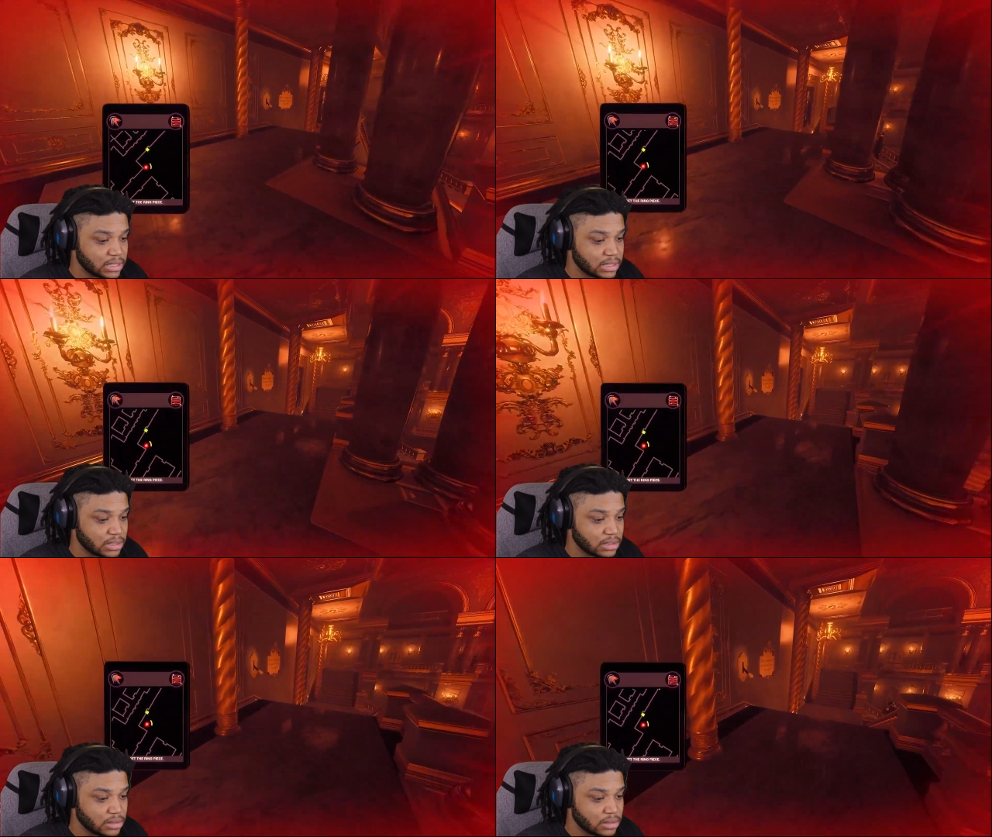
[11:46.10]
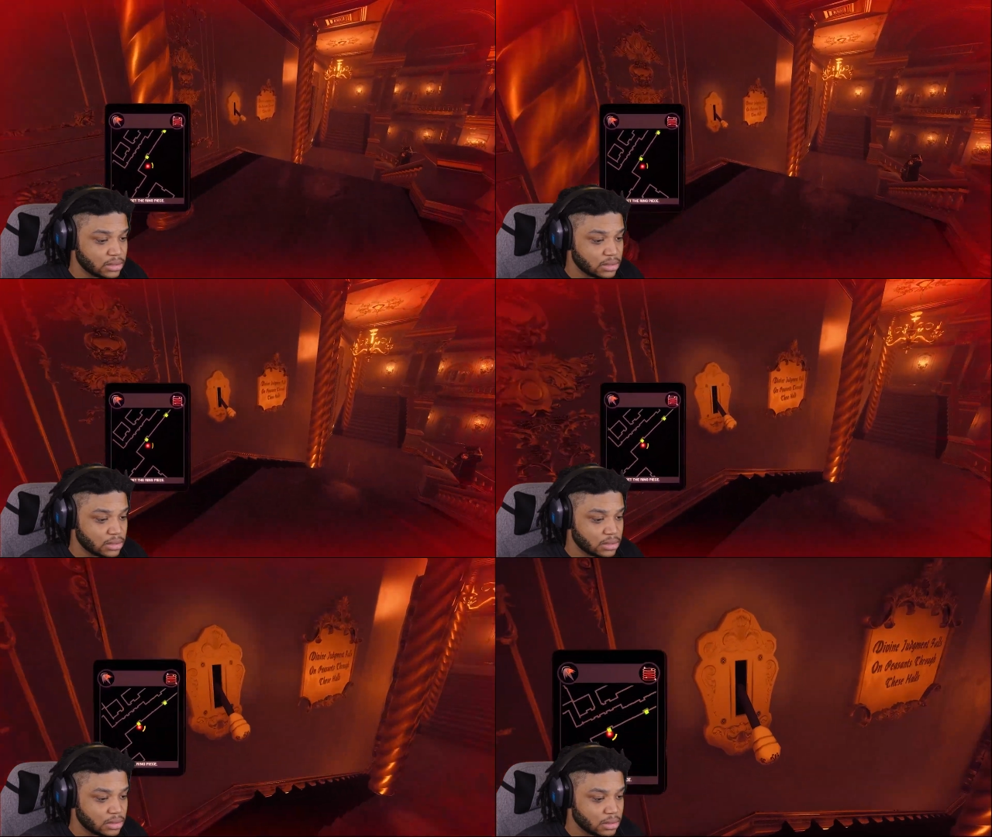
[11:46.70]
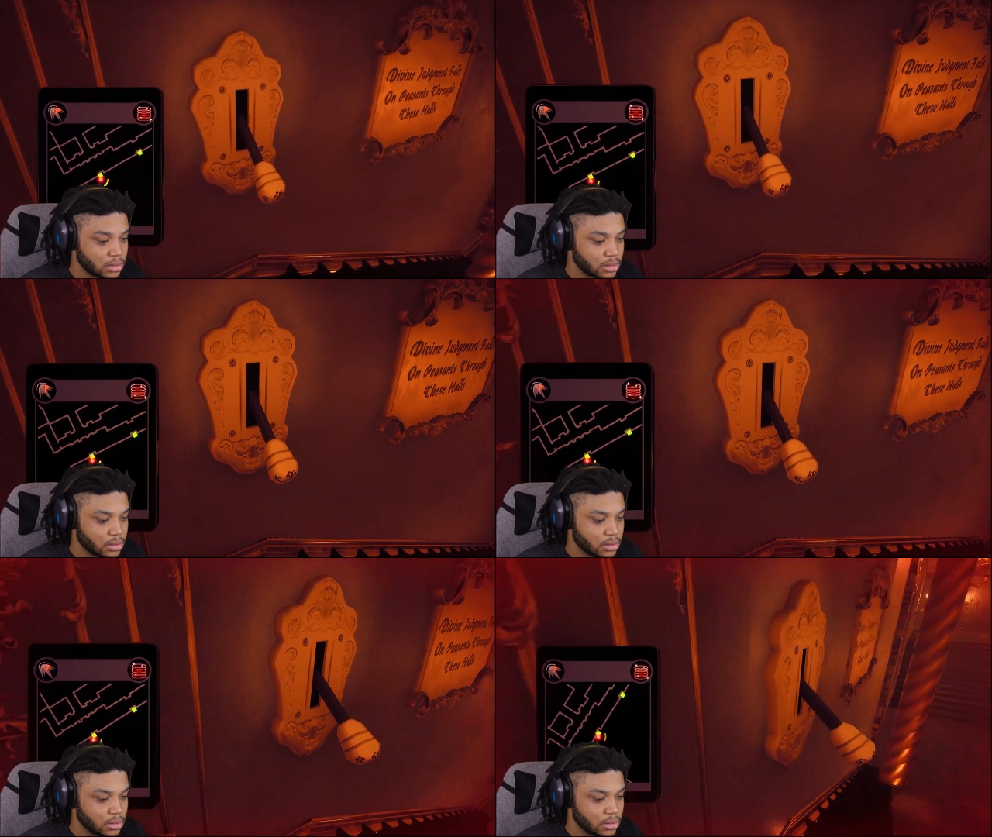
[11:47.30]

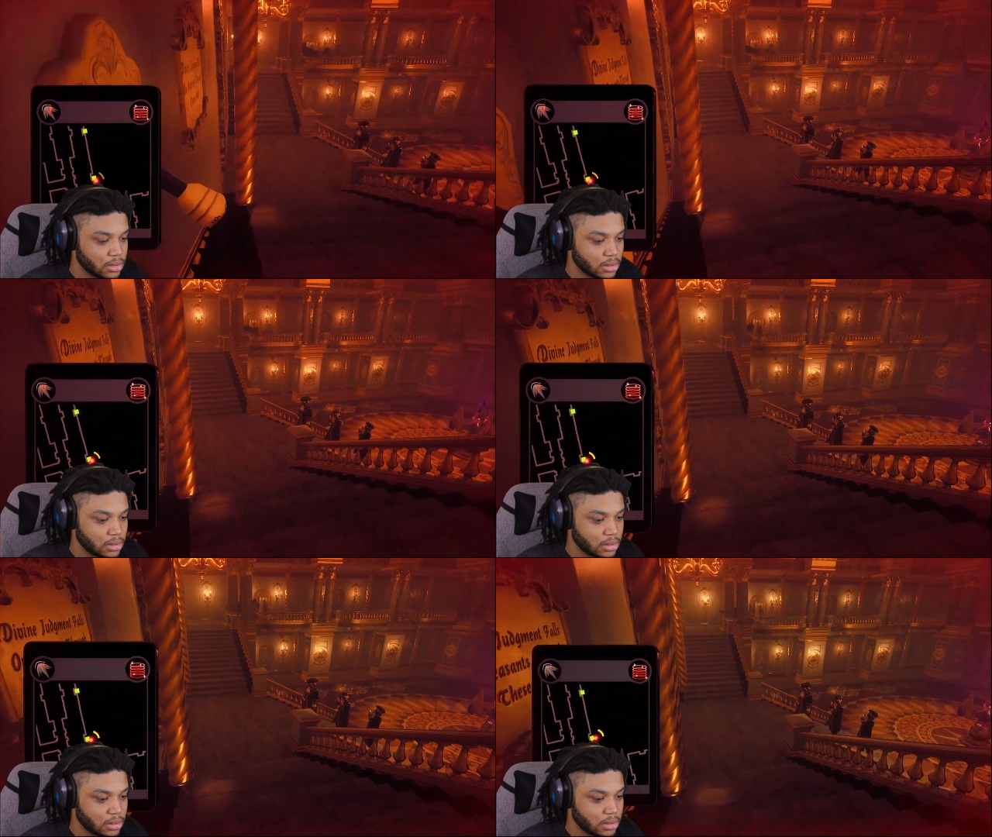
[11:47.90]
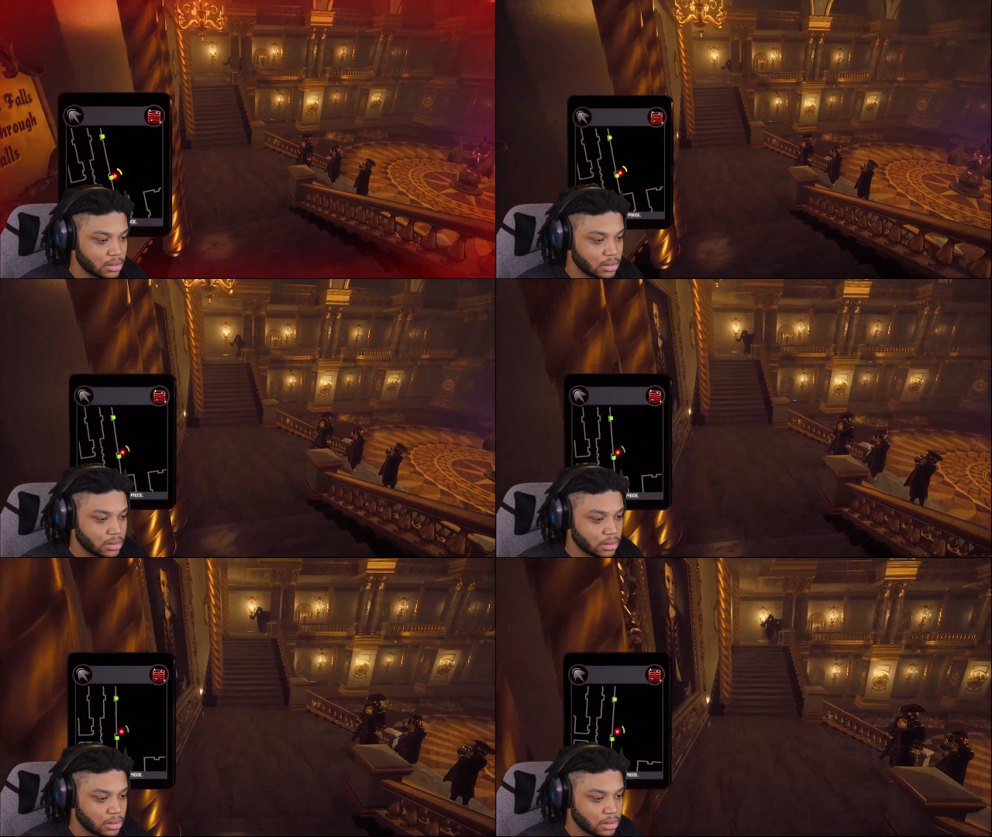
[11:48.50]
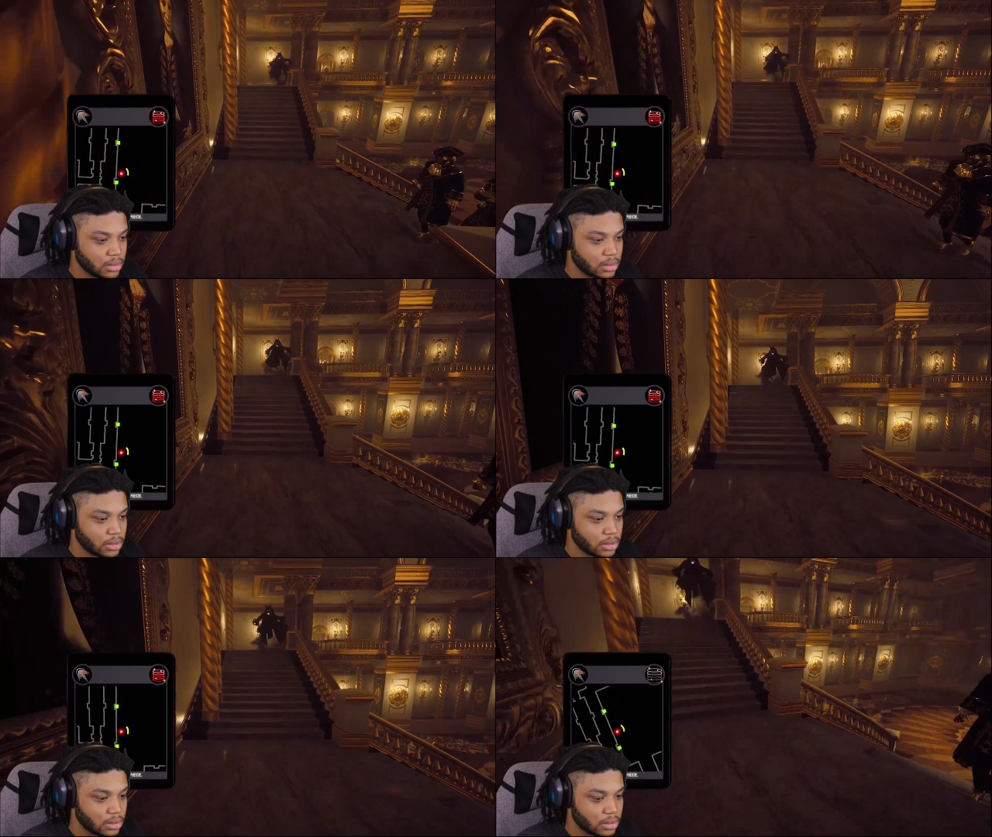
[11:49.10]

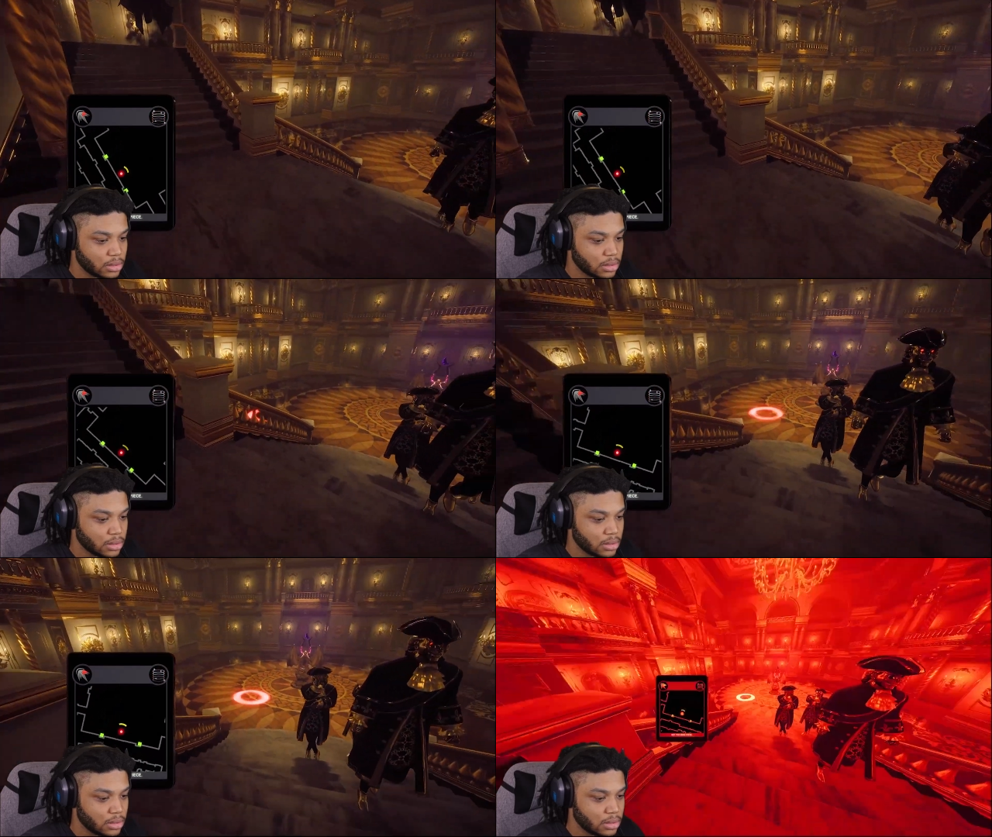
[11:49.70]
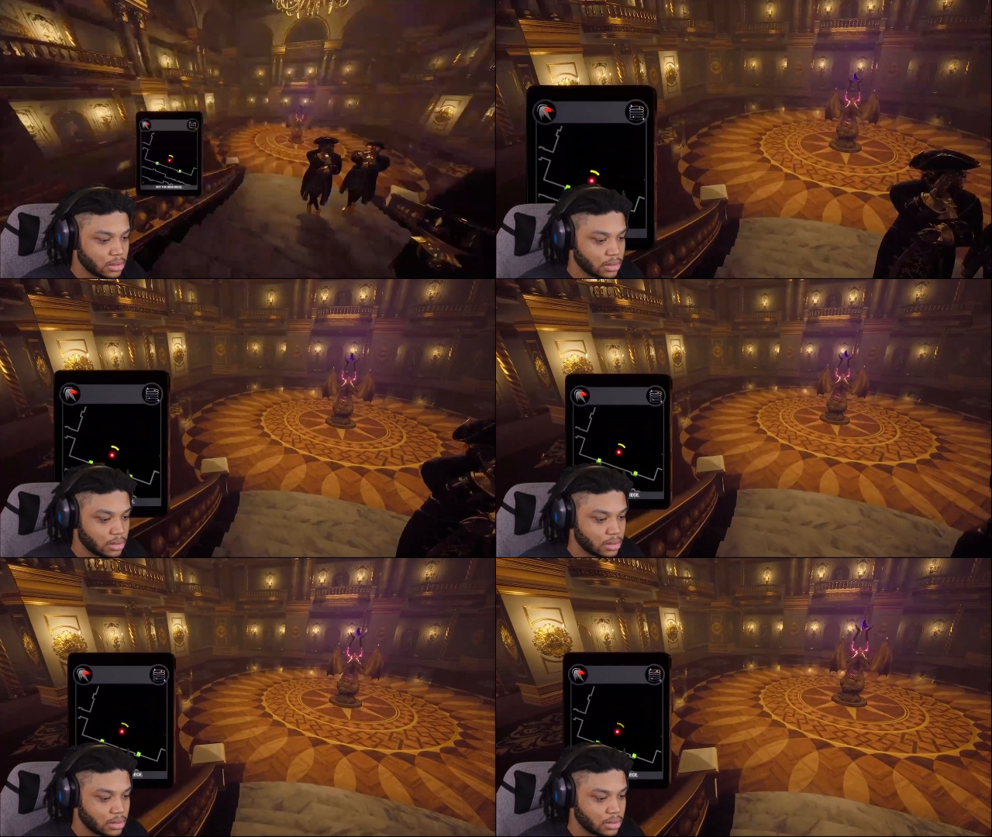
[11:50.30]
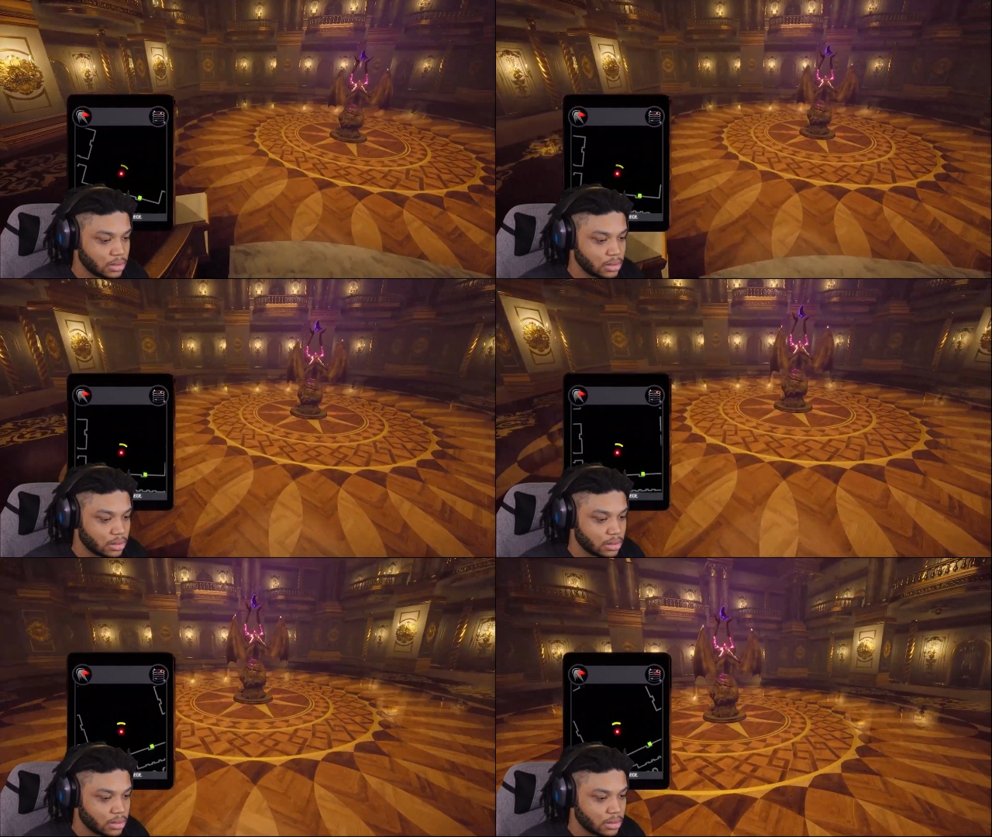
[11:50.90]

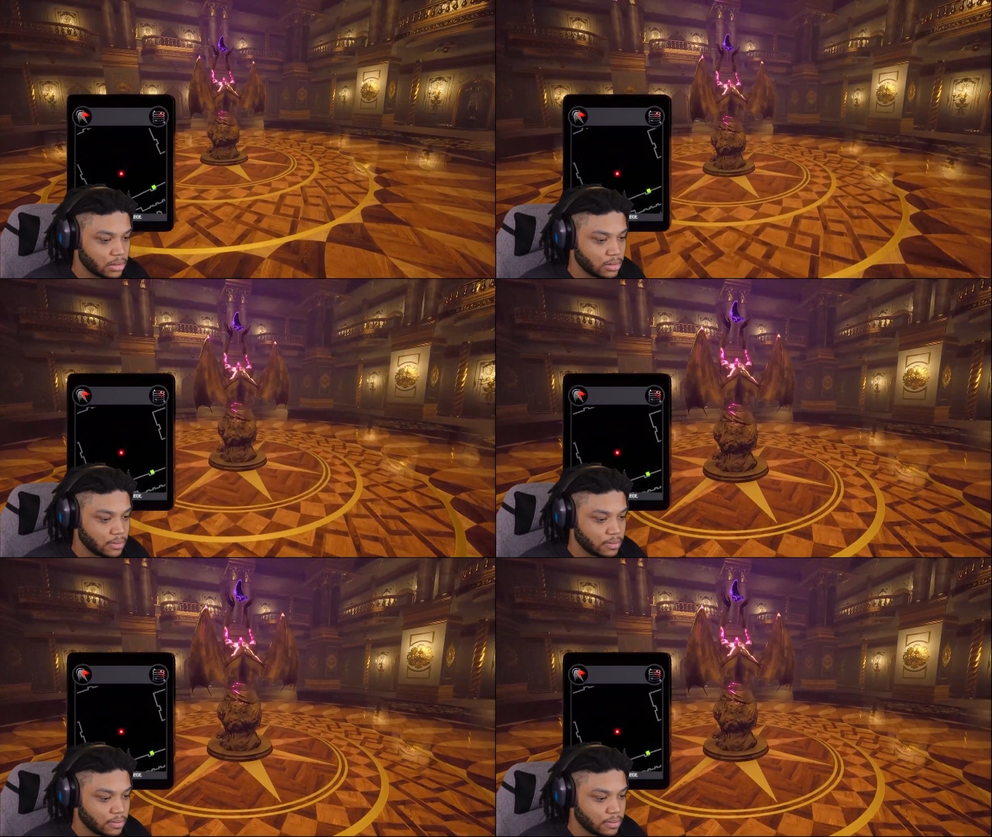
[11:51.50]
Nobody speaks.